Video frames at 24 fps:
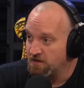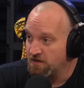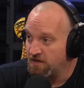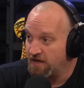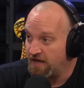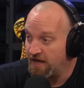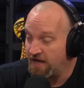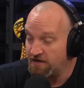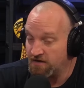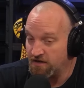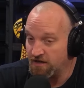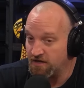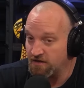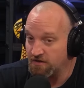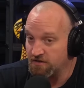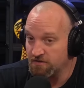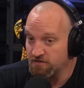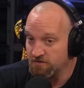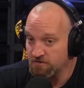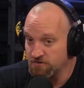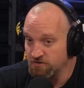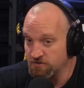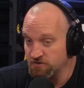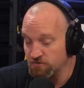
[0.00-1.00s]
And like
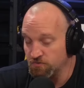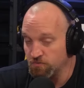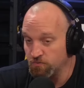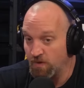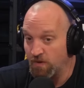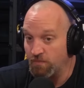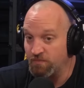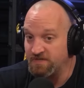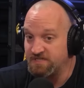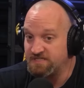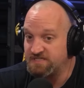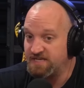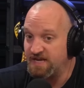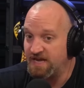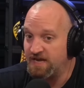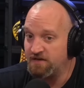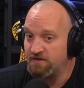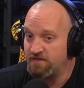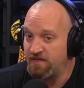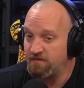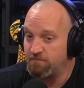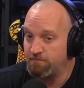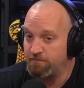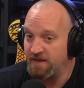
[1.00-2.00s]
when we
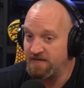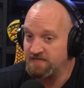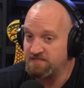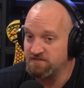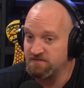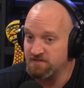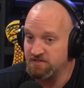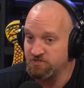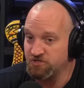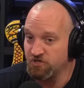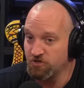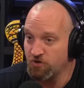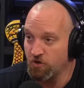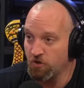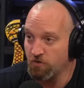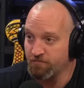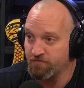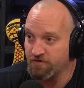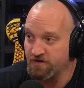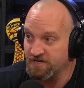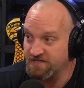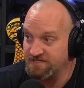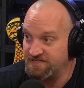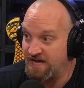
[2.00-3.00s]
stayed, they basically took
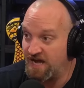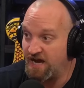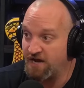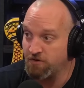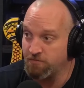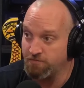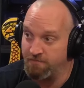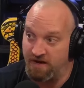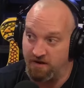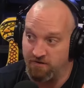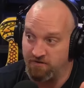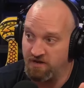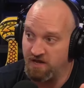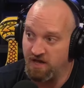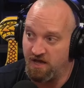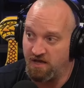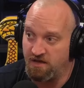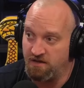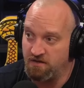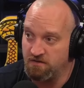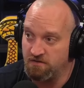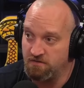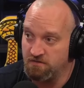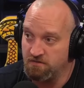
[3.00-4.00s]
over an entire
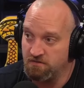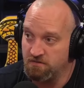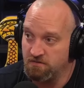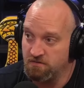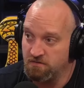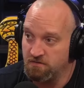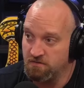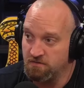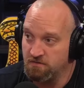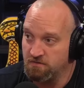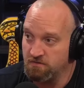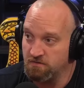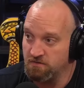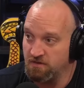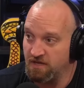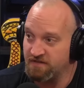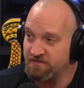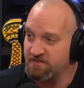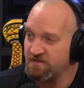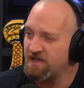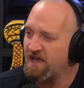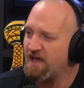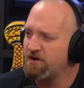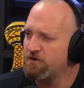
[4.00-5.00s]
Marriott.
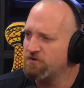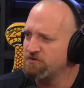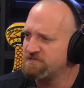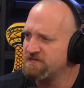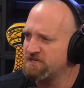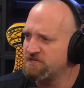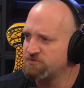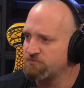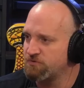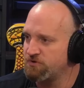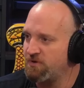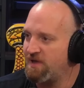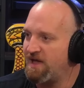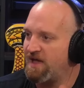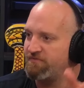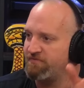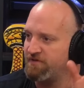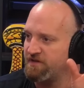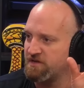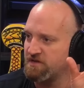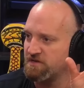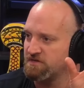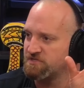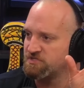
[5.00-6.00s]
Like the kind of hotels where you have
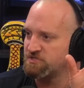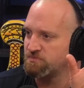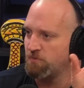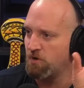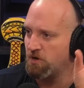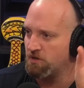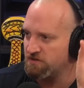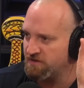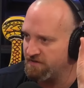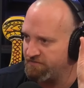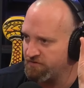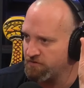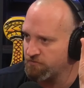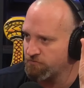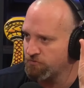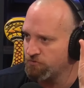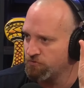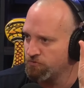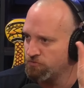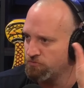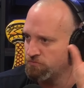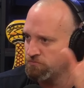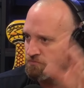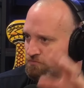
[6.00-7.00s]
like a small living
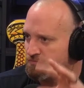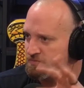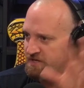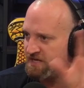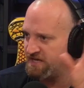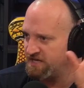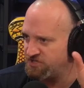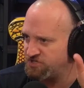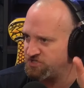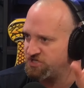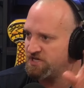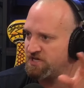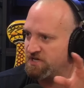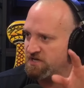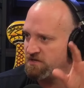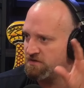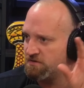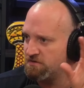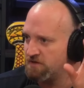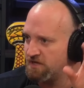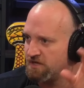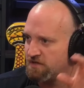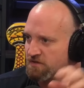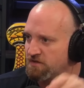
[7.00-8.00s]
room,
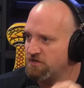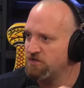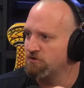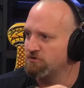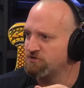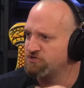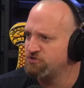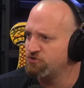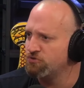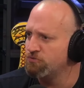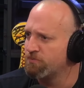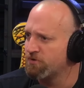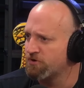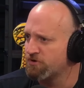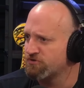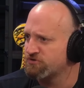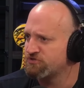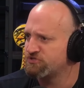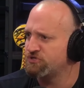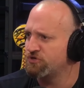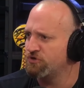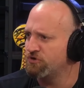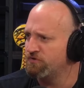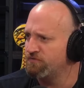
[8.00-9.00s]
kitchen, like, a 2-burner
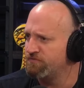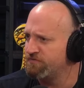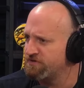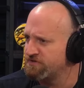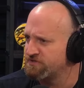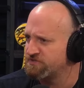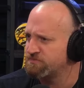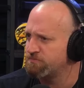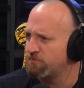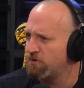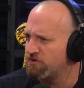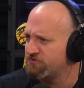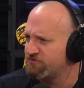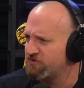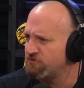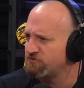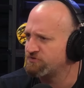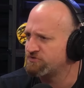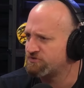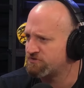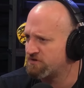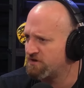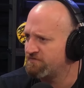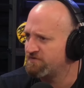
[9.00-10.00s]
stove with a small
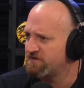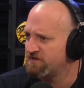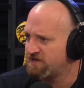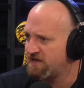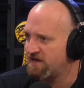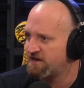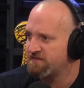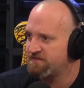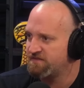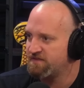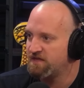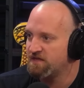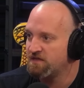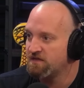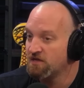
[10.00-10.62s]
toaster oven kind of thing.